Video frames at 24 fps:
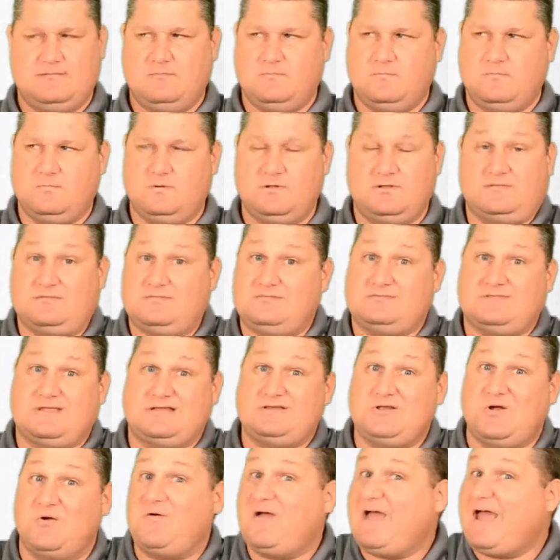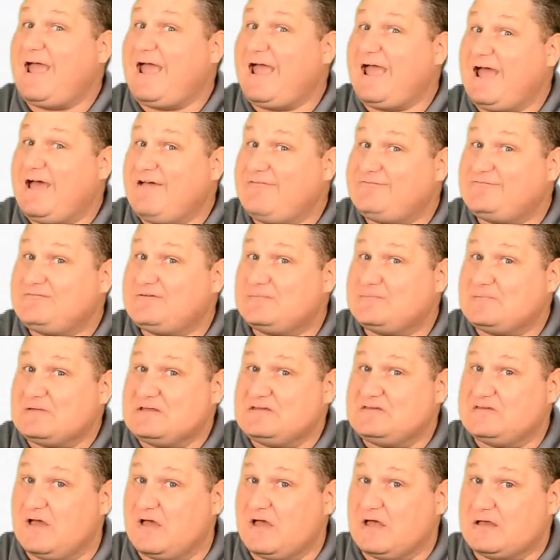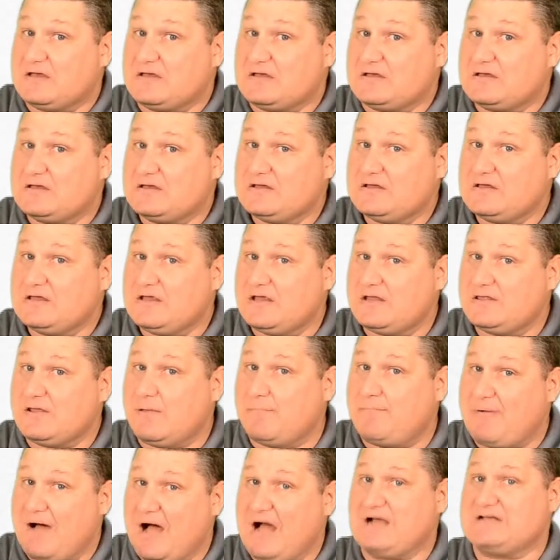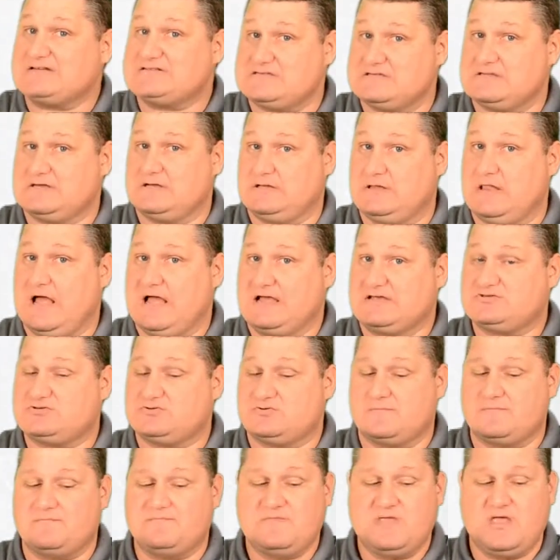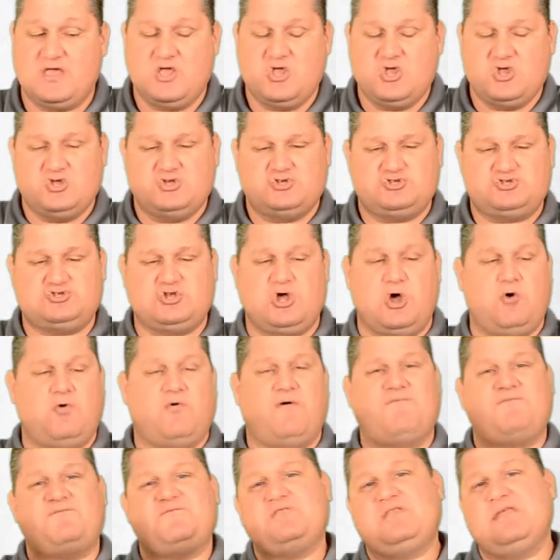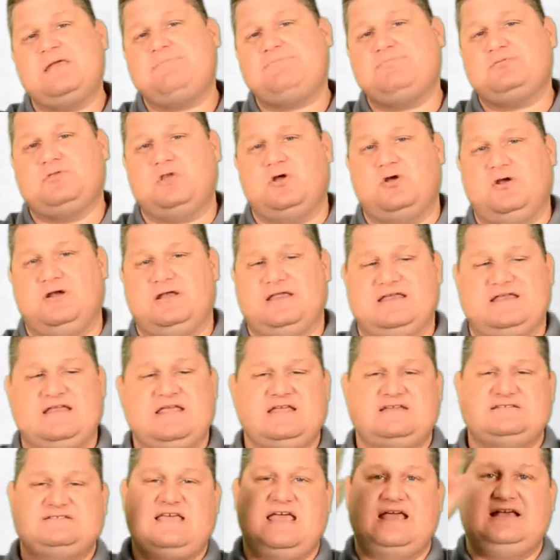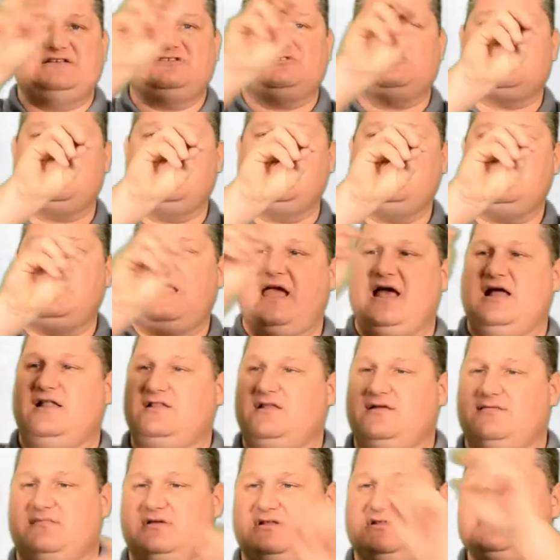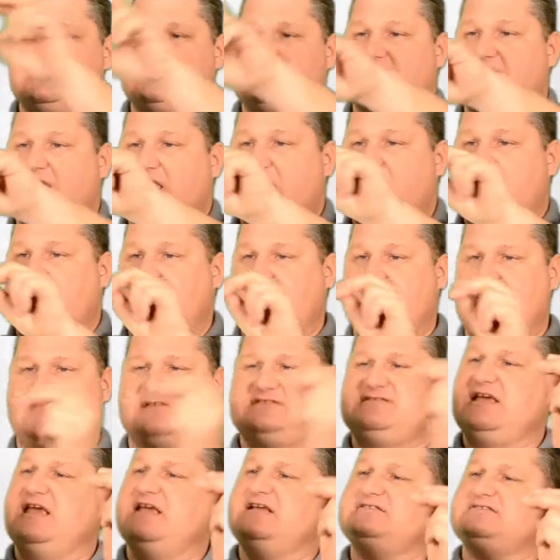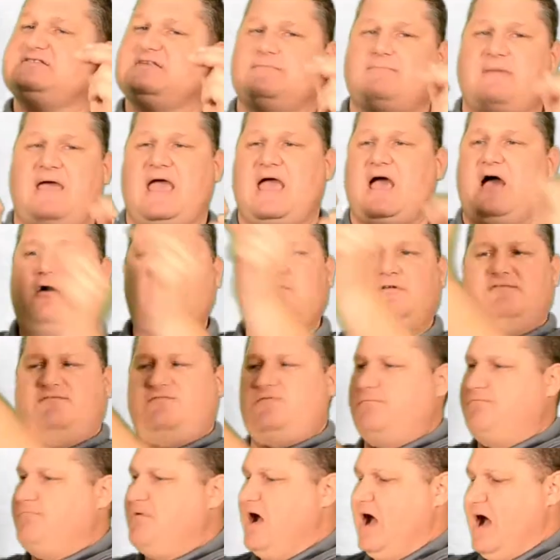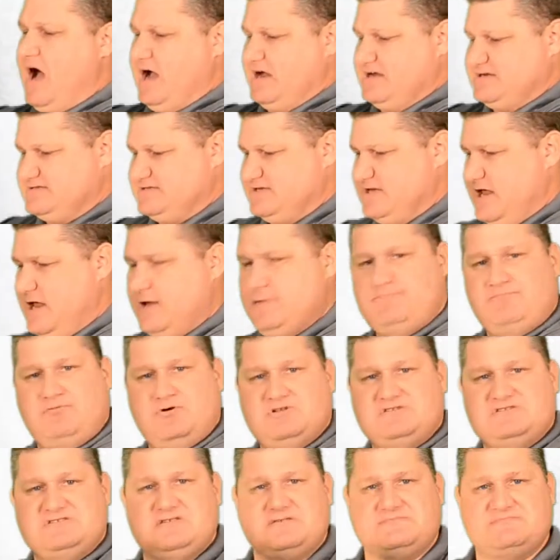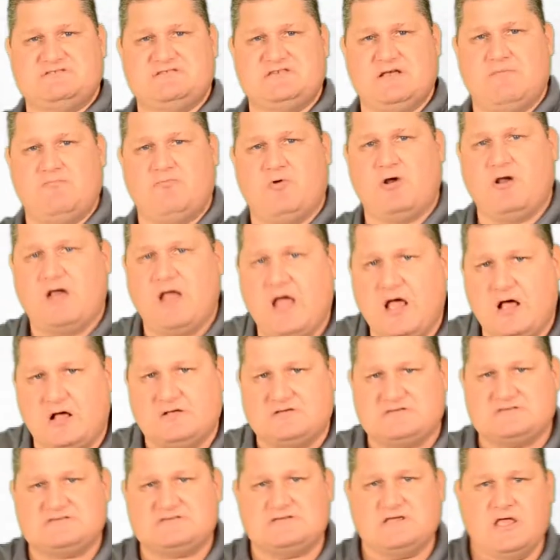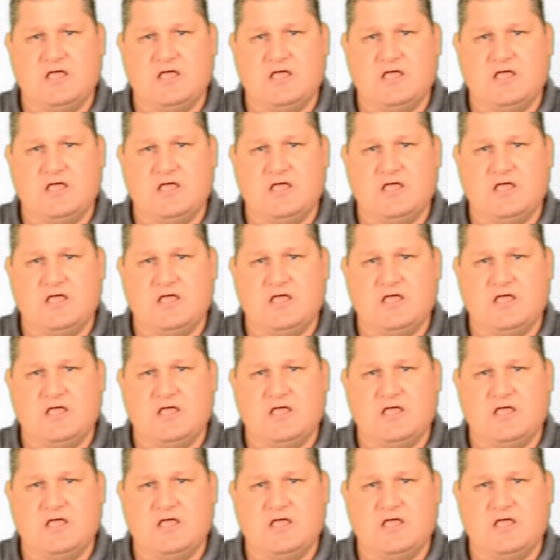Well, they don't have to be done in the box of the classroom. So flipped learning takes certain elements and it takes them out of the box and puts them somewhere else.